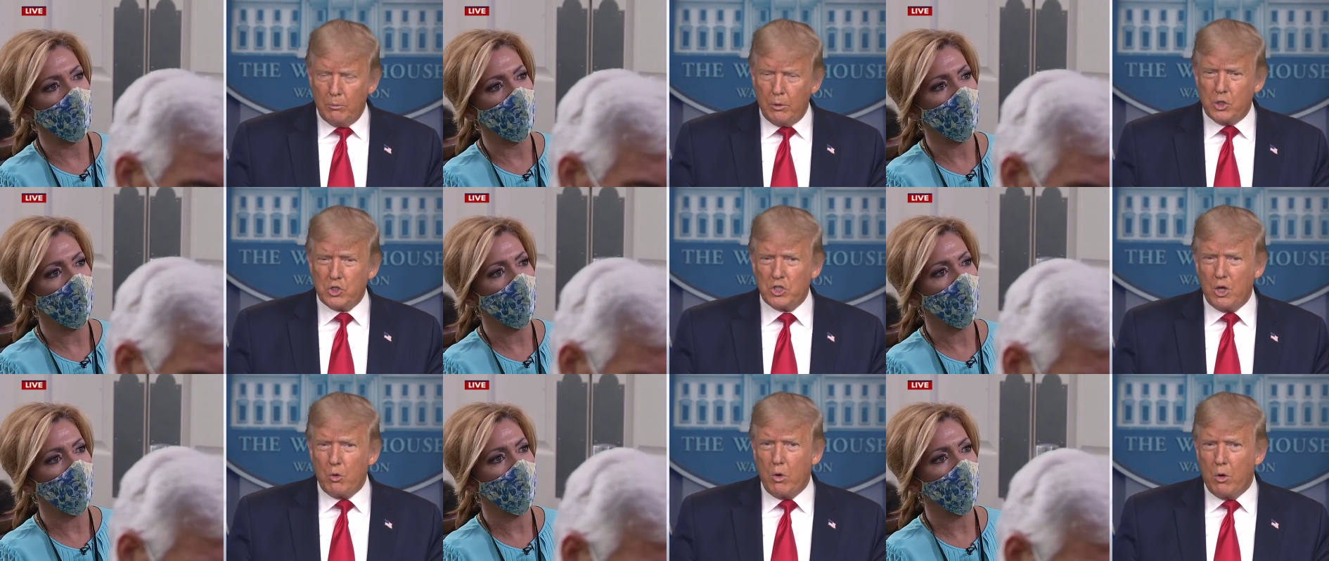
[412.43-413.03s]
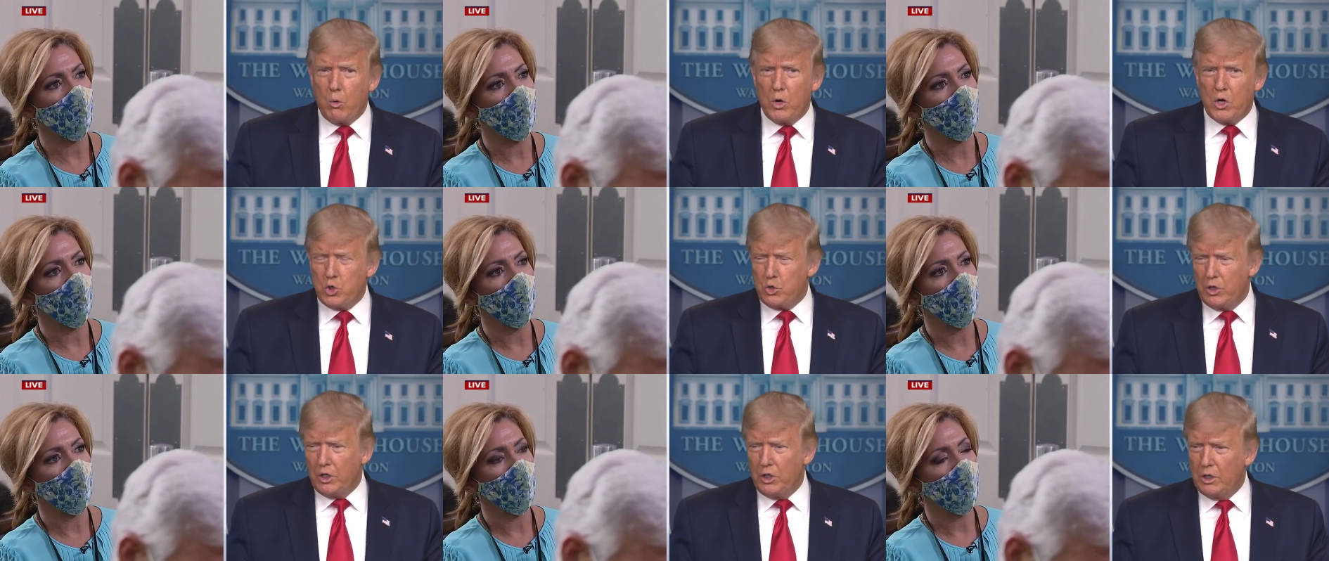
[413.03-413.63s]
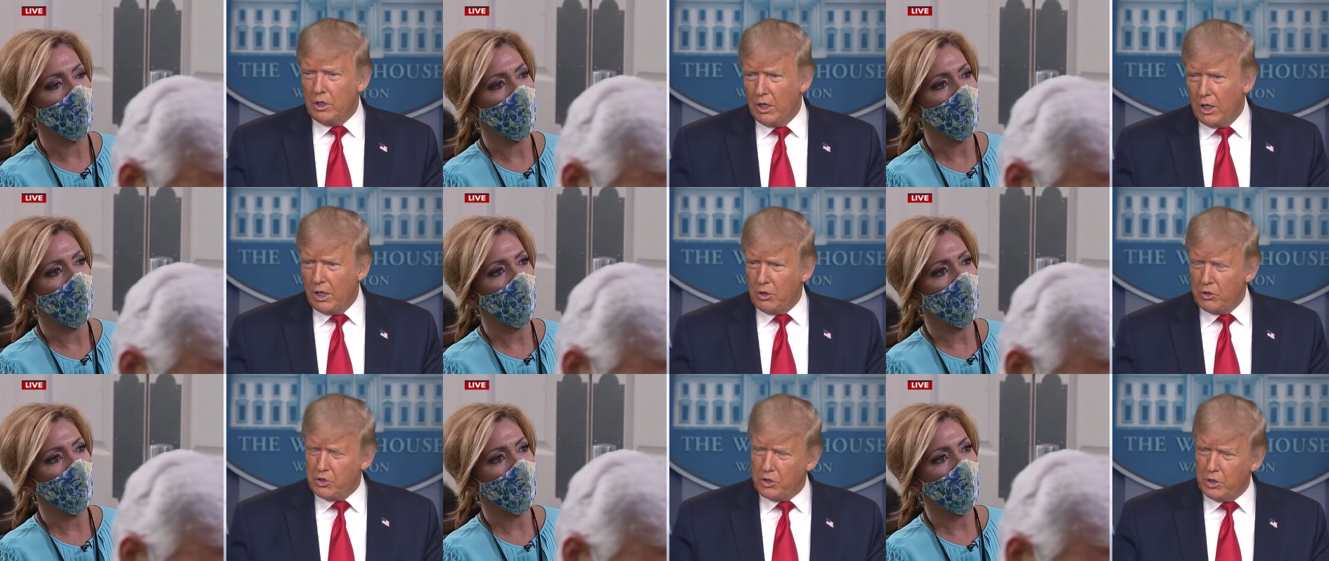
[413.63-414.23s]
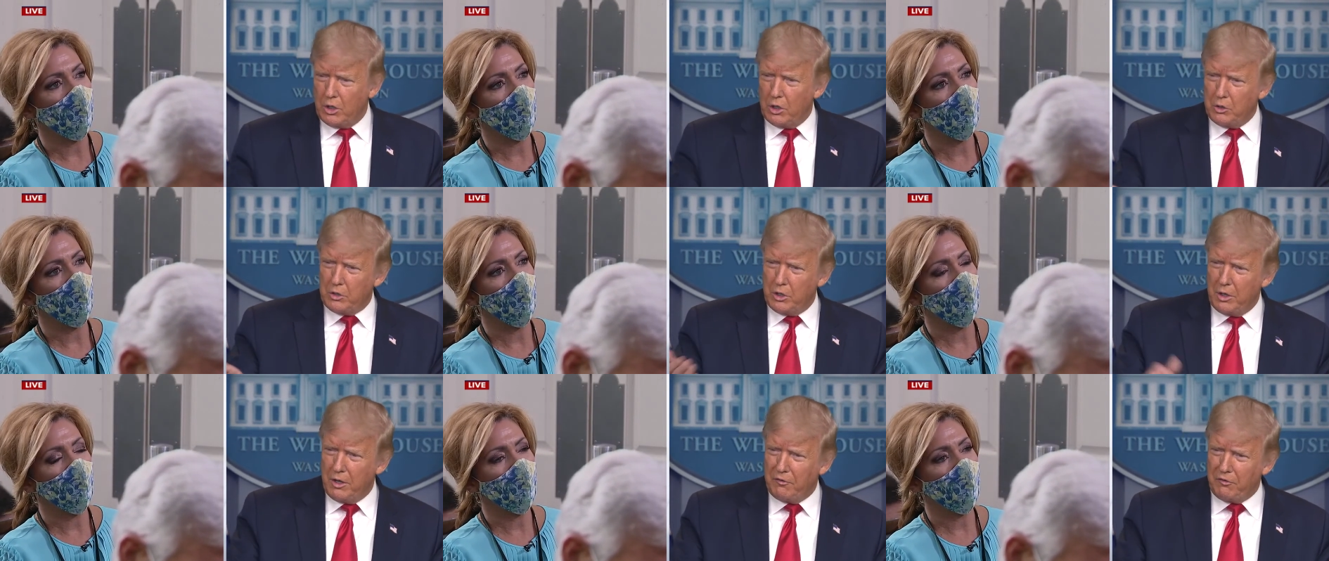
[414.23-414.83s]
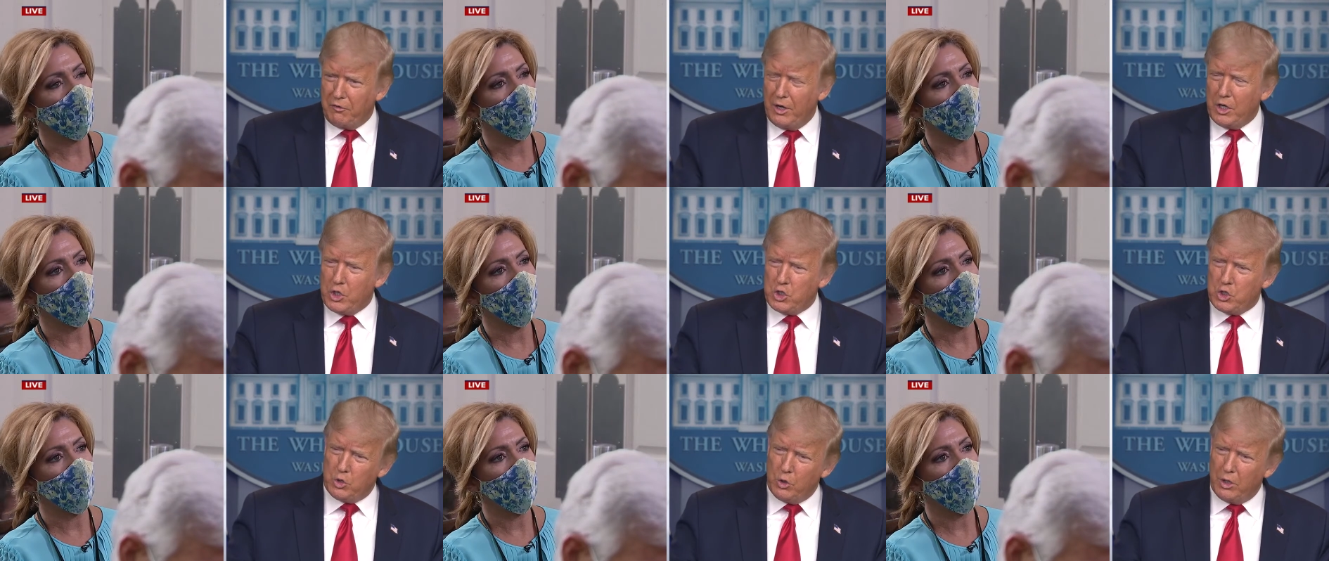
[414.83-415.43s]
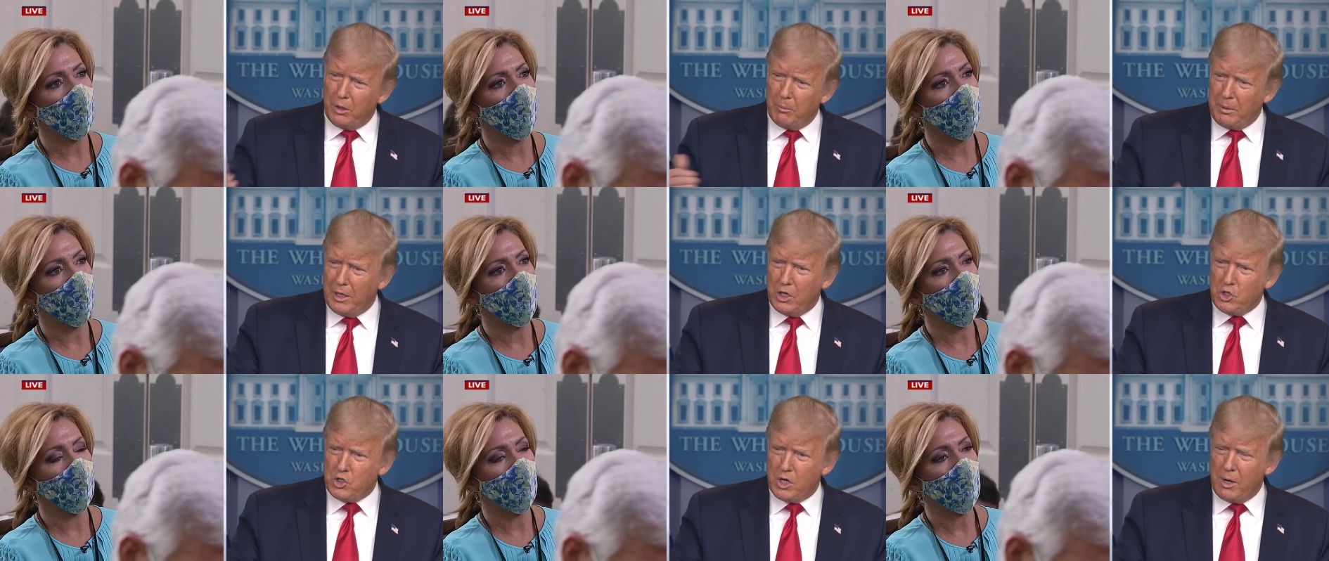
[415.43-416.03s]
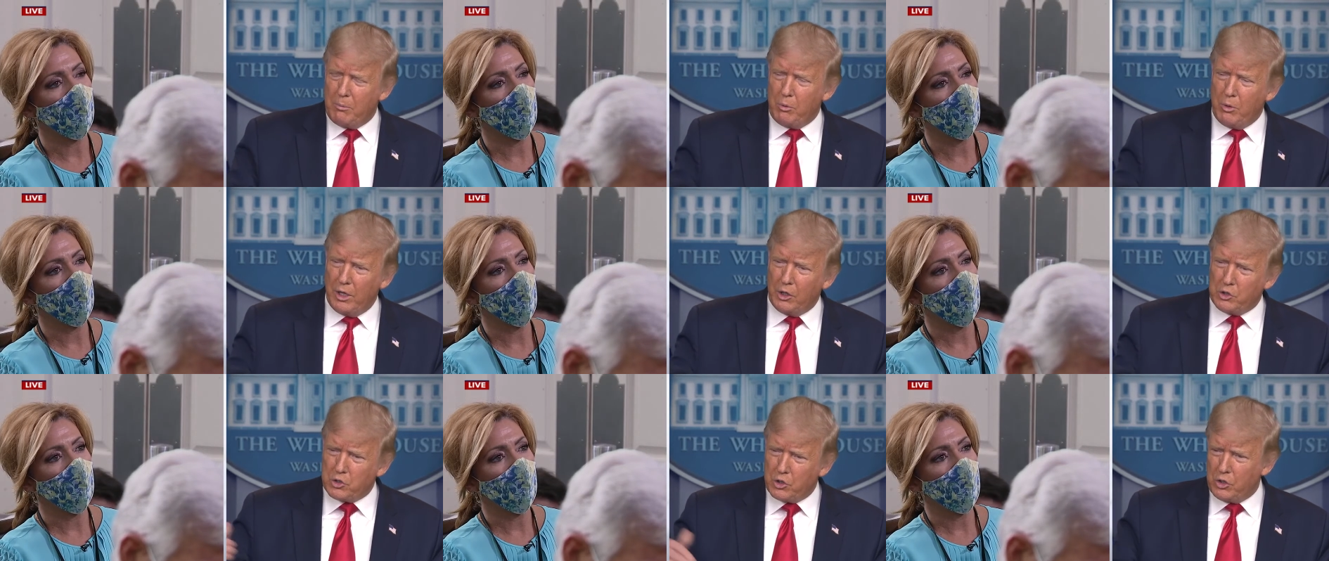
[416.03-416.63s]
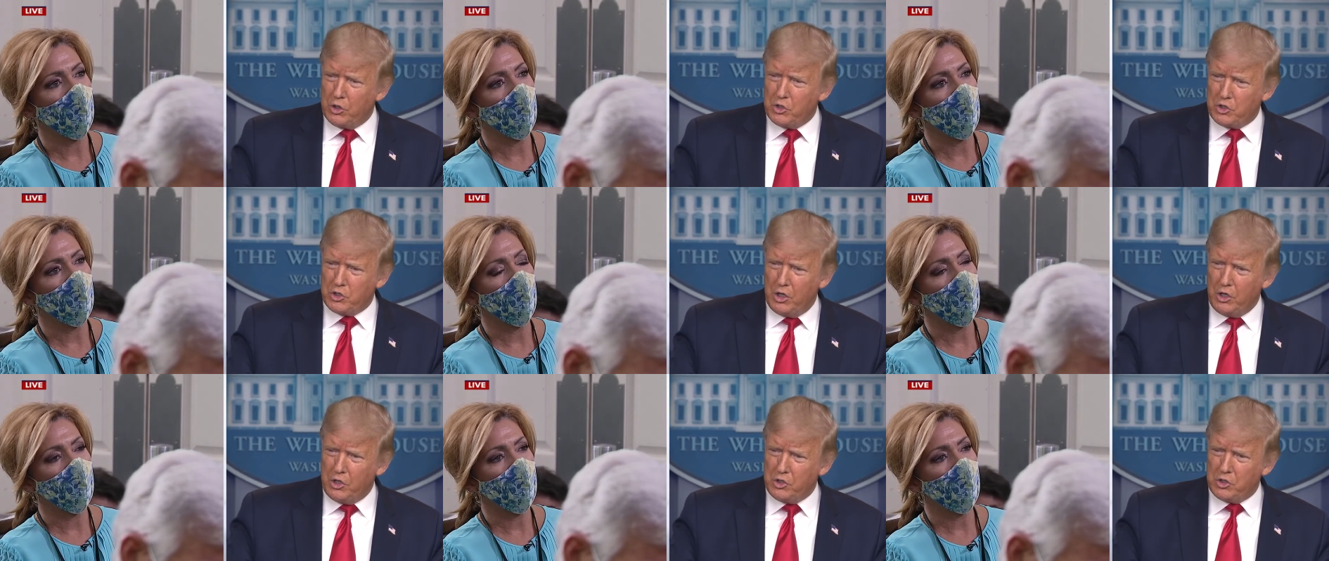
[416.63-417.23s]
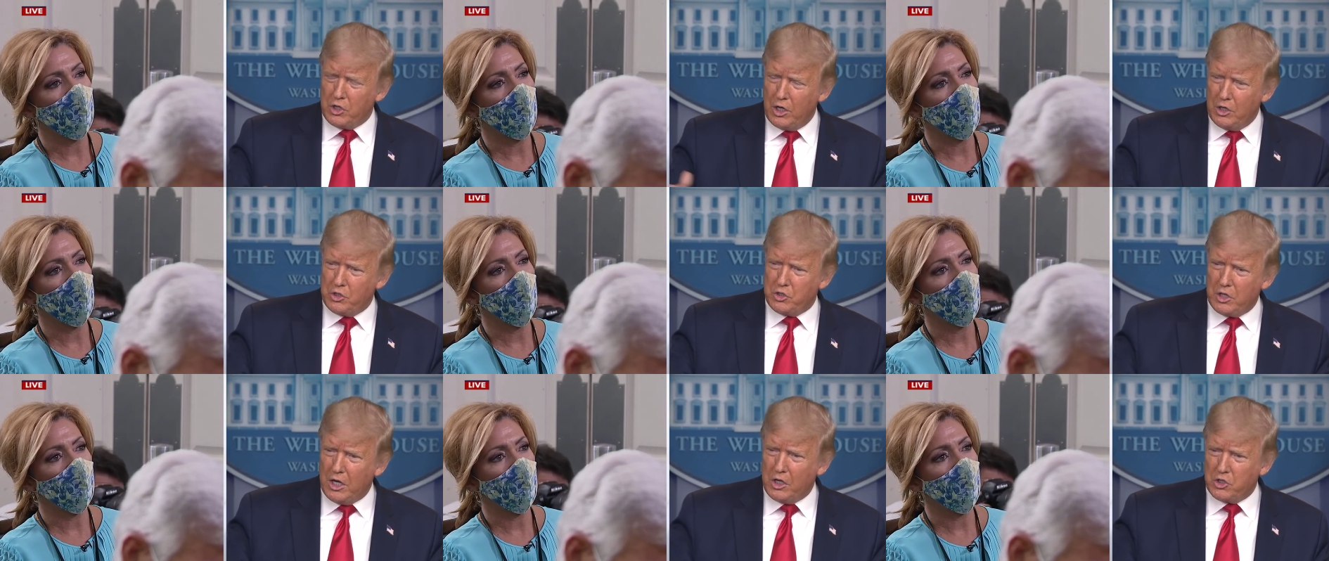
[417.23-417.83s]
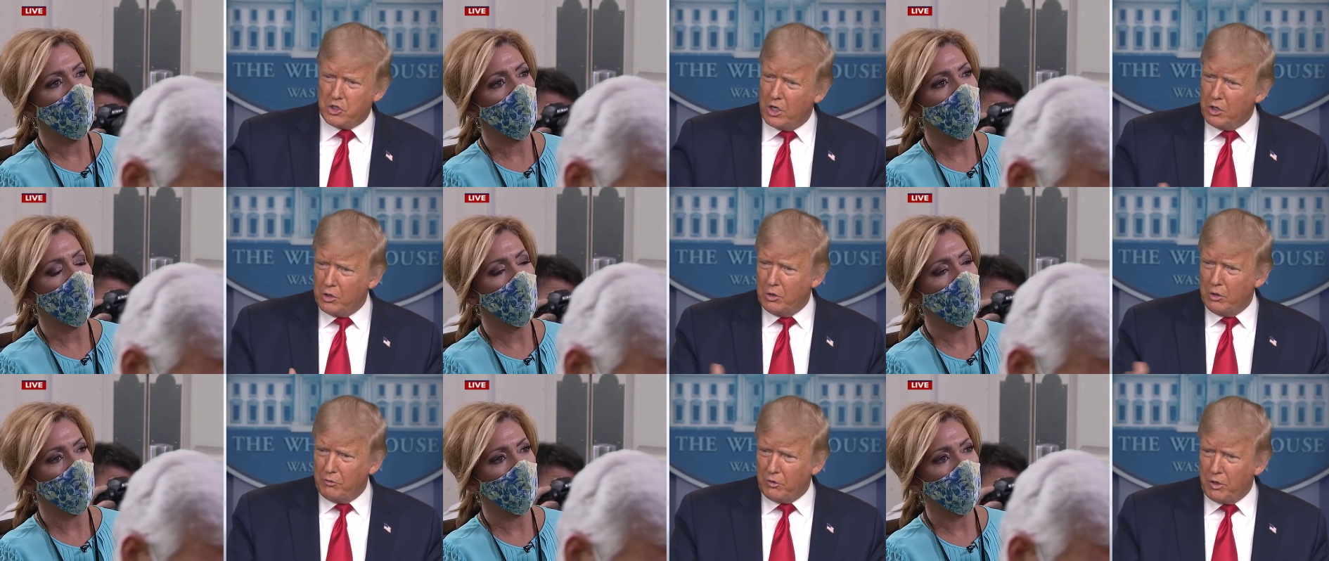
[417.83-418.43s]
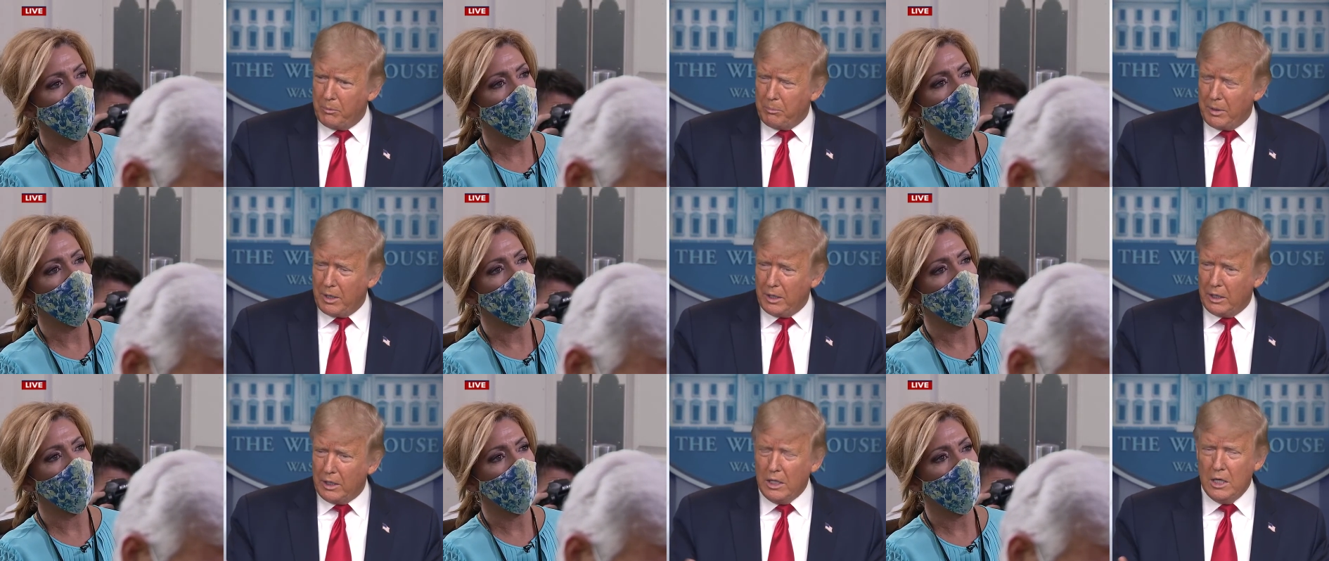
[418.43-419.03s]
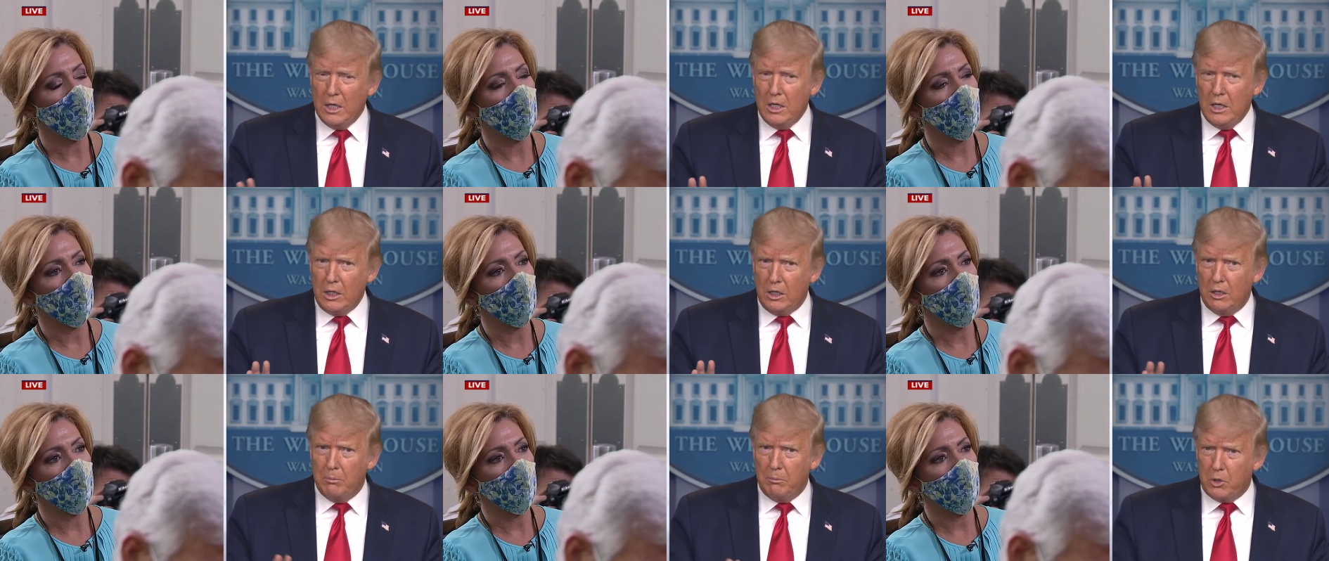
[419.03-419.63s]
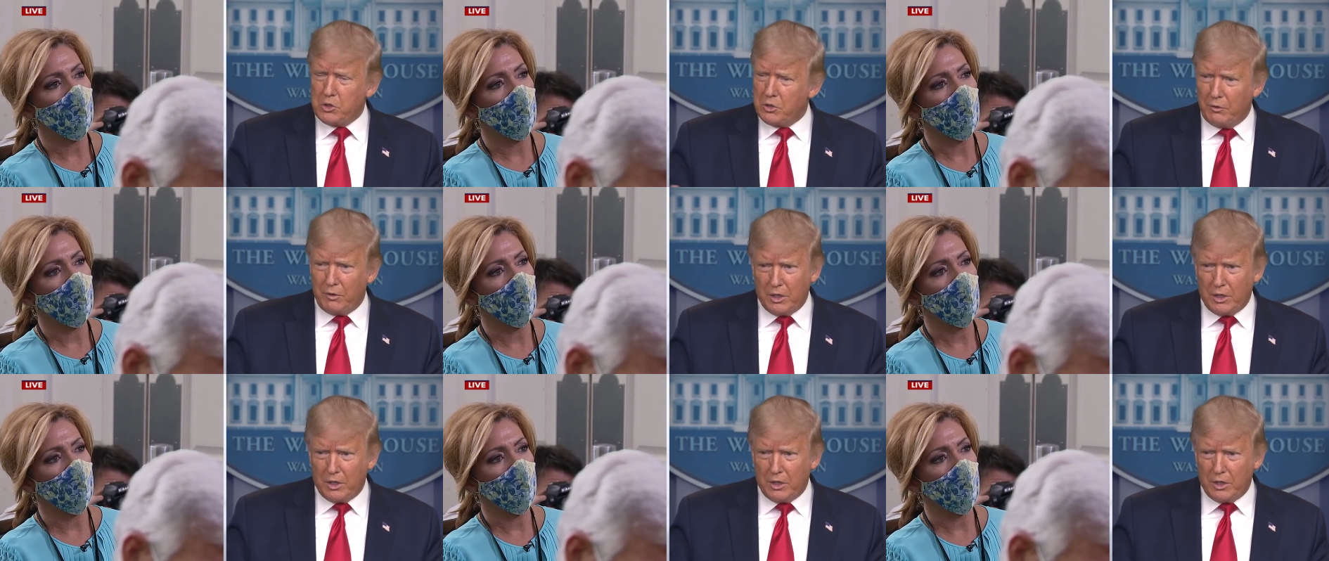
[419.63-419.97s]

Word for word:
Speaker 1: Because they want one trillion dollars to go to their friends doing a bad job running certain cities and states that are doing very badly. You know, most